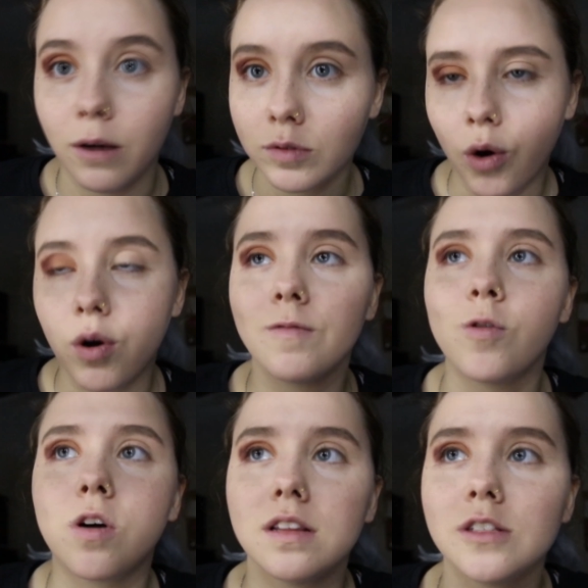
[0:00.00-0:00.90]
I was going
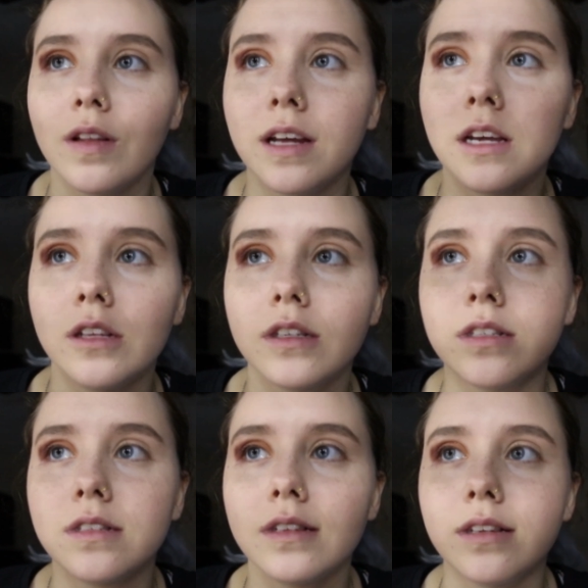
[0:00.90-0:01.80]
for, so like it
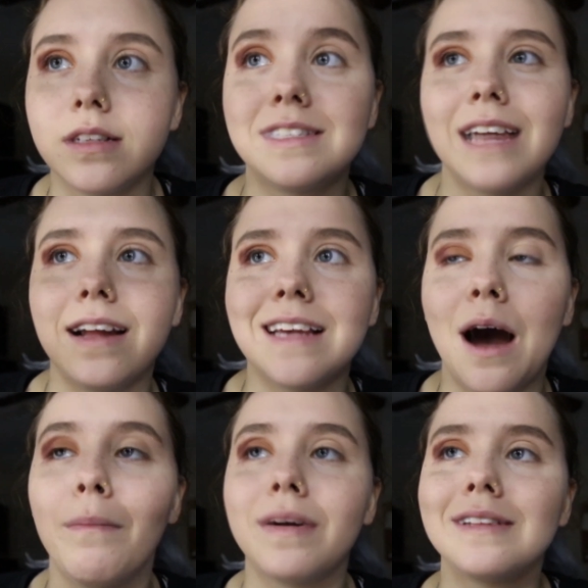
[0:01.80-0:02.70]
stands
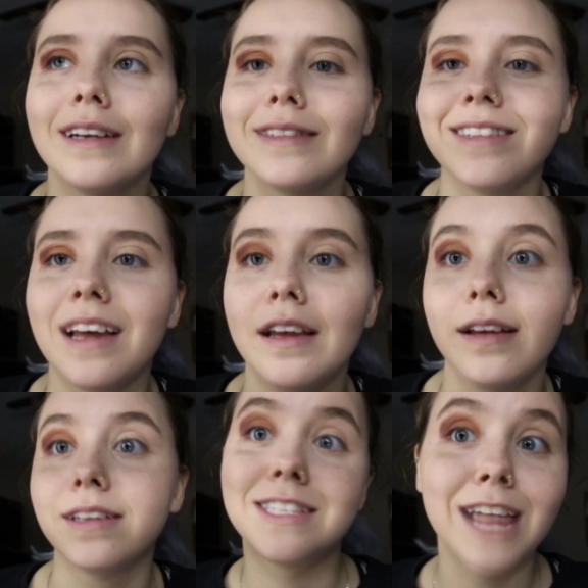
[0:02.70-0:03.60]
out, but it doesn't like
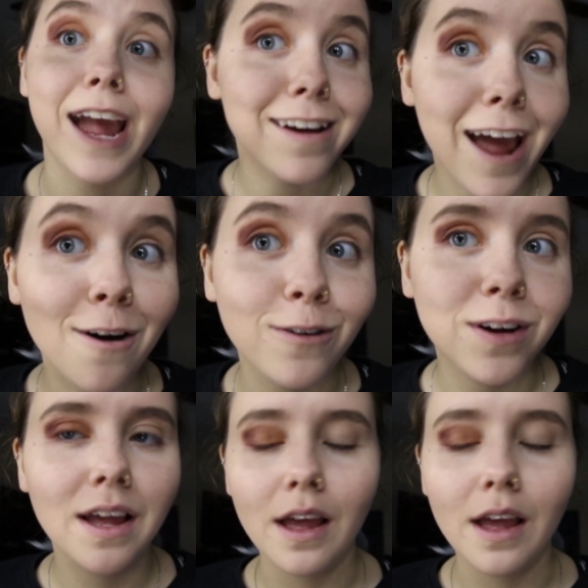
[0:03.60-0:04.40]
stand out.